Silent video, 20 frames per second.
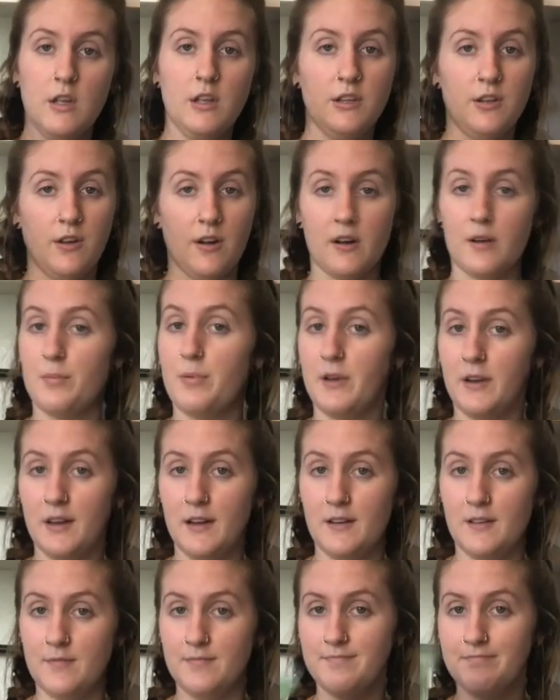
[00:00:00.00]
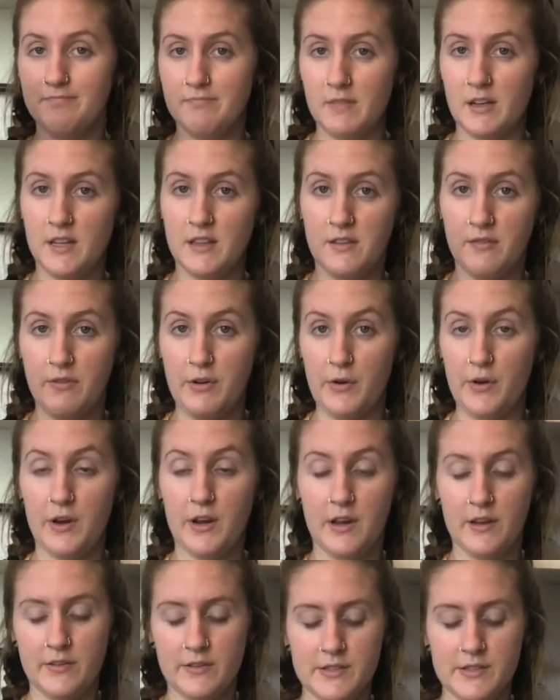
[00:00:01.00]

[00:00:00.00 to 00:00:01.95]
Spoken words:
you're gonna put in at the very end.